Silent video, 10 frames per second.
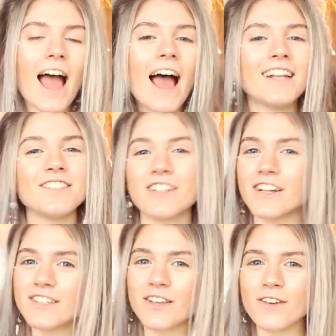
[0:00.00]
And
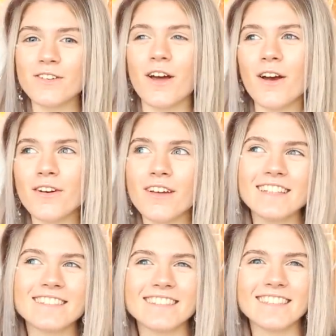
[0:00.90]
just so you
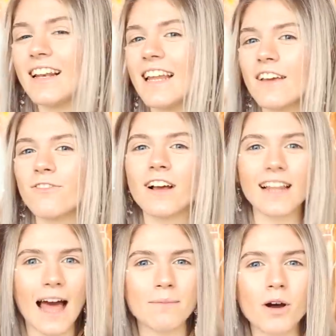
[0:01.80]
know, the link for
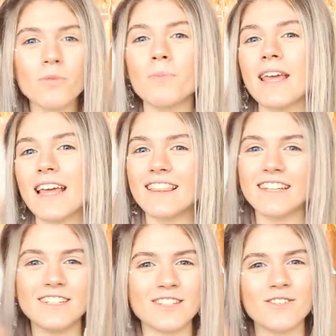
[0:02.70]
Glambot will be in
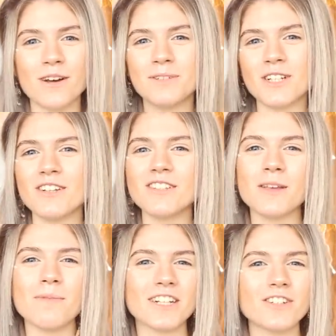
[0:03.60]
the description,
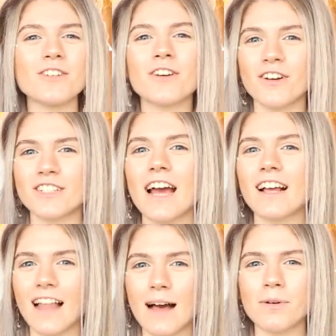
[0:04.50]
so make sure you go
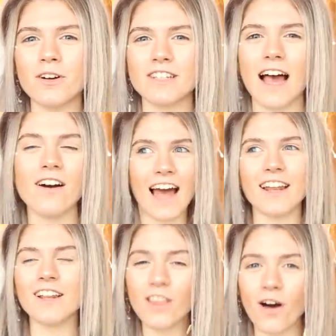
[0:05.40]
check Glambot out.
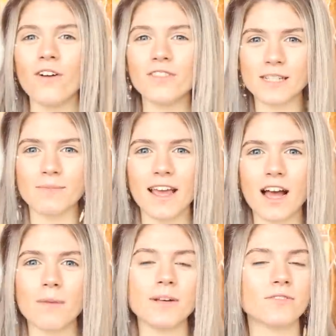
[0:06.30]
And a lot of this
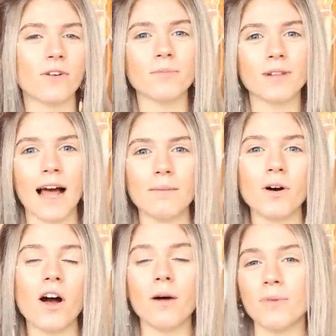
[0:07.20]
makeup is from
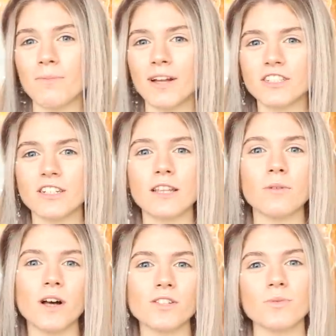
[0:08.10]
Glambot. I'll be mentioning the
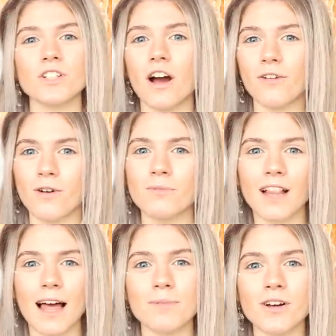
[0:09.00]
ones which are from
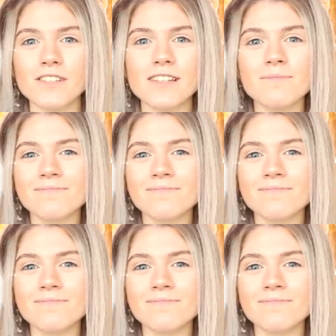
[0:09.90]
Glambot.